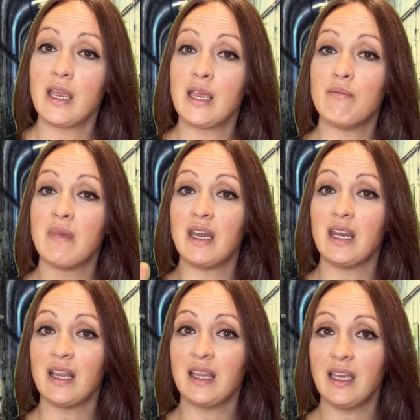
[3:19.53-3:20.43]

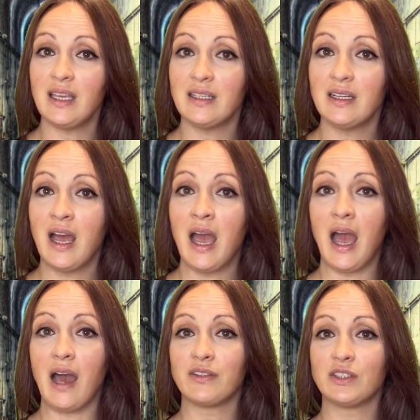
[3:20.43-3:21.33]
Immediately
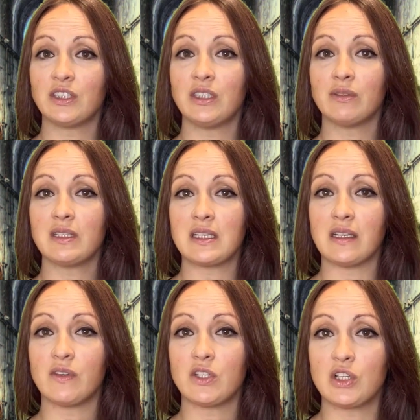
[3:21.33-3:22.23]
after she
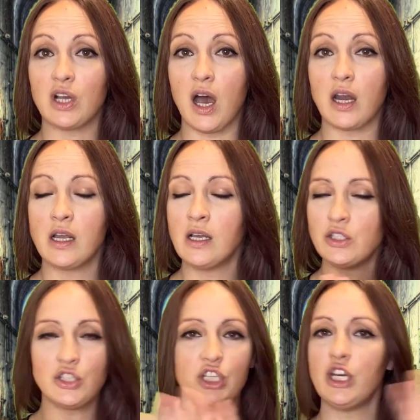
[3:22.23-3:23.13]
received the shot,
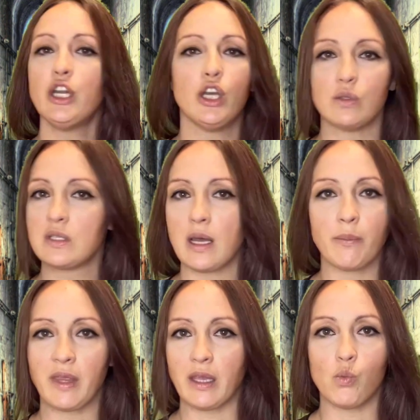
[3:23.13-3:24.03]
she knew
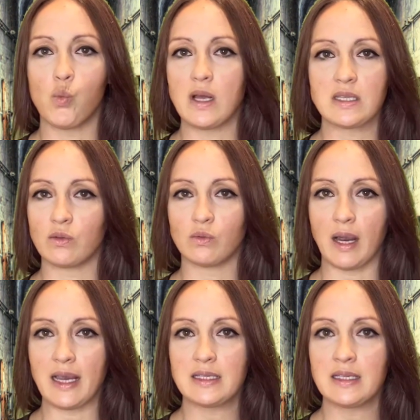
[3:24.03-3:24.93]
something wasn't
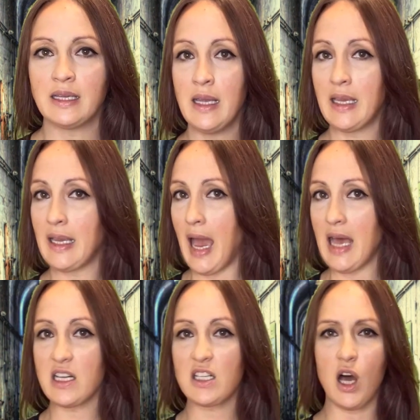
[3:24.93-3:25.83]
right.
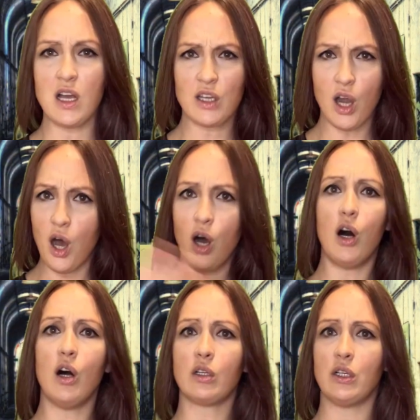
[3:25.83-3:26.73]
Candace lost
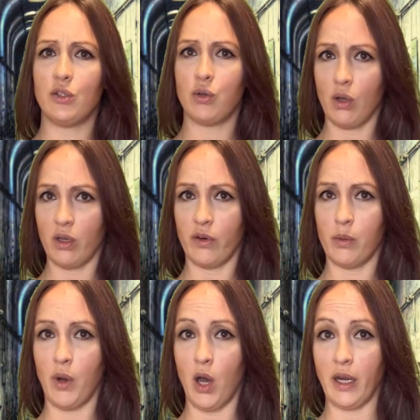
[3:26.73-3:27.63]
all control of her
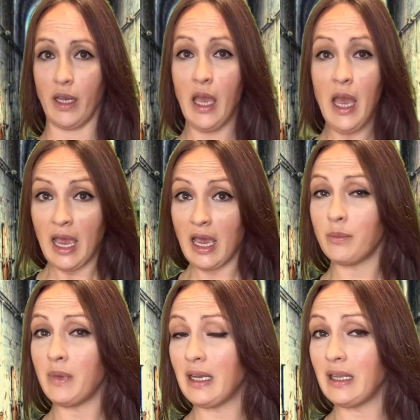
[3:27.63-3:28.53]
body,
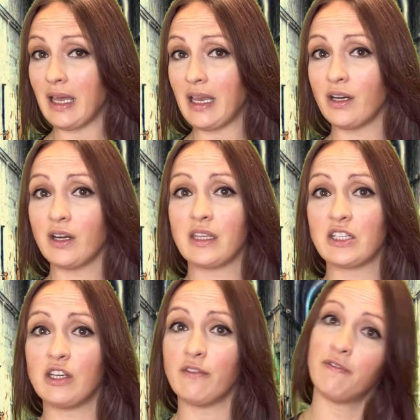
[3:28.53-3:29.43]
admitting later that
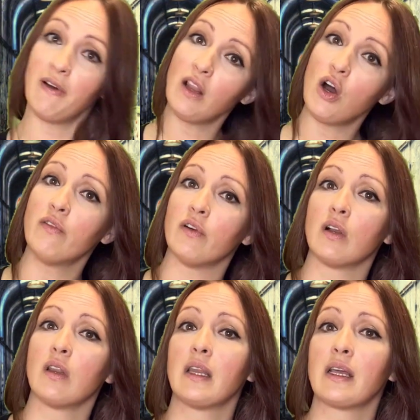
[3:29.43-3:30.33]
she fell over
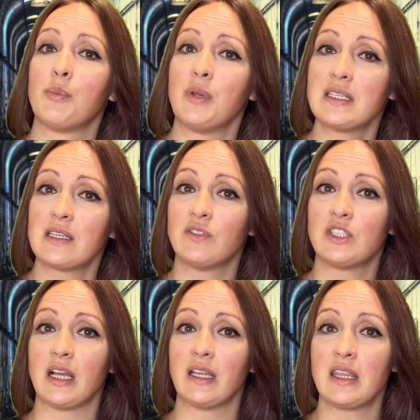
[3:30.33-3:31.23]
like a piece of
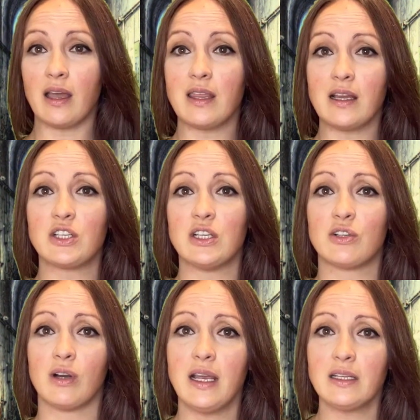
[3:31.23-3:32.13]
jelly and that she
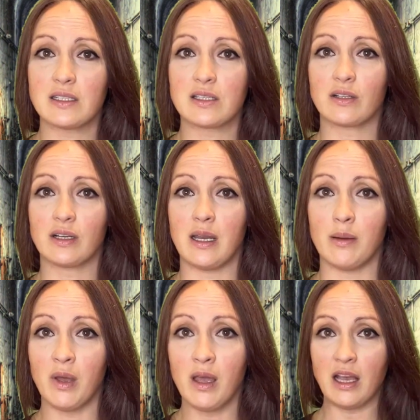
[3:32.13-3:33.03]
tried to
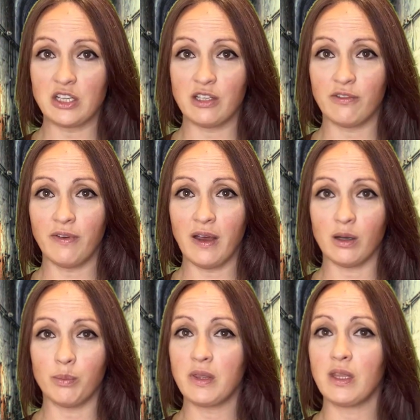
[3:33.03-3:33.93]
scream as she
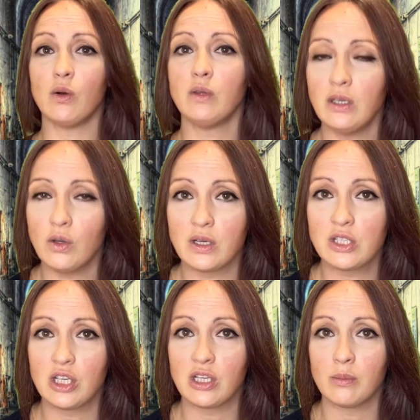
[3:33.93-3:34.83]
fell, but the only noise
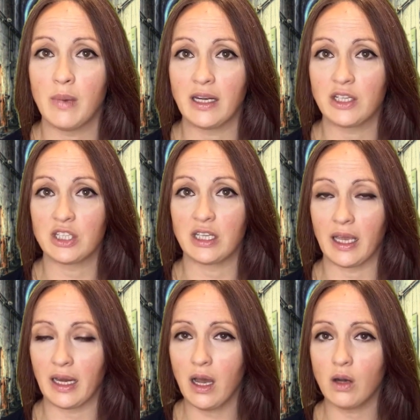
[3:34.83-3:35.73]
she could manage to
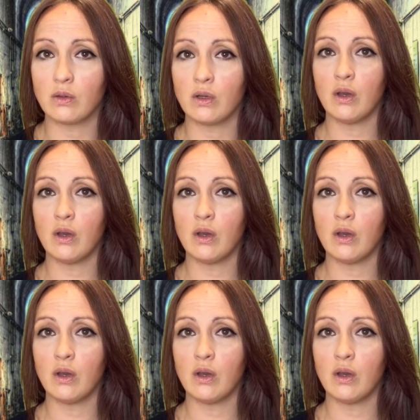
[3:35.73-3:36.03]
get out